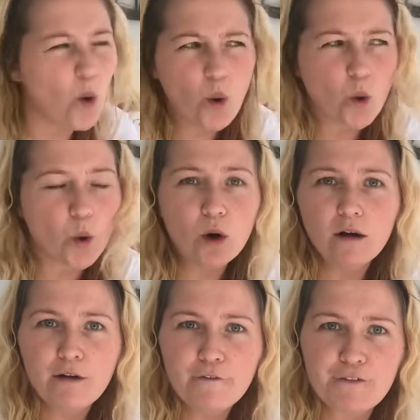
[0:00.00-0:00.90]
or
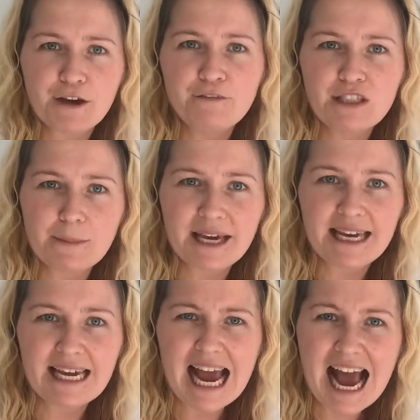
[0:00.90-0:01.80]

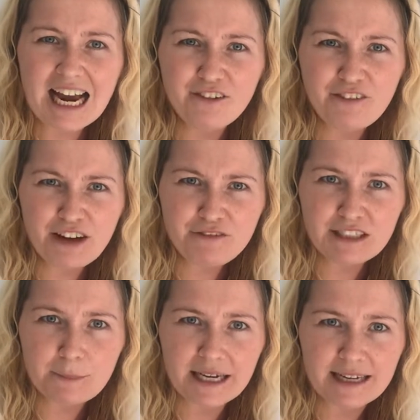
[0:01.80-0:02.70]
50p and
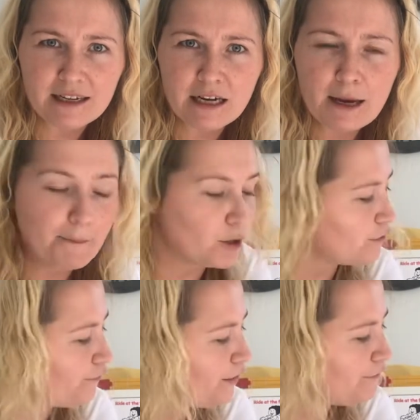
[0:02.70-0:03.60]
50p,
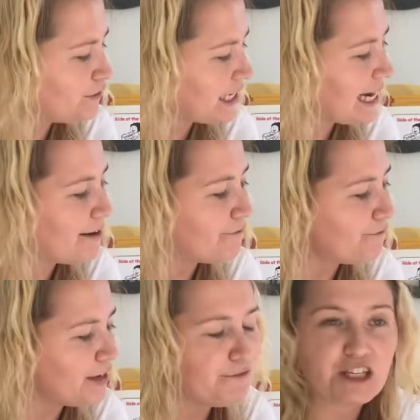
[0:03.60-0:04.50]
because 50 and
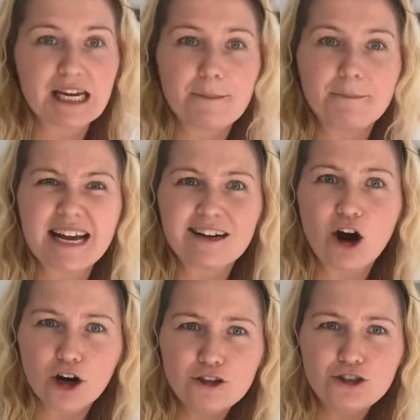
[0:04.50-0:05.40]
50 make
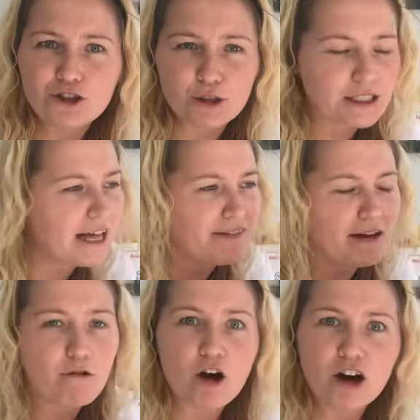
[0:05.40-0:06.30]
100, and there
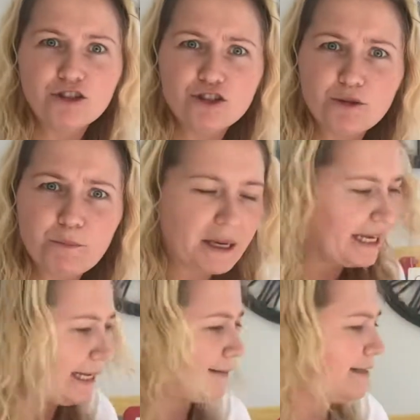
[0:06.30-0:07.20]
are
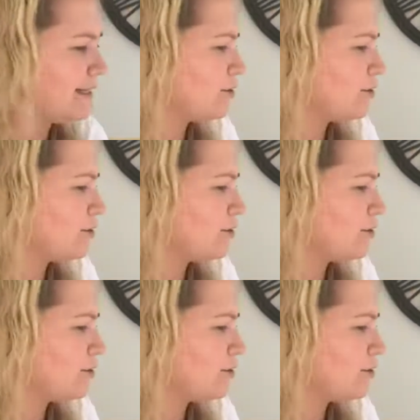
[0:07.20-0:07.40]
100p in this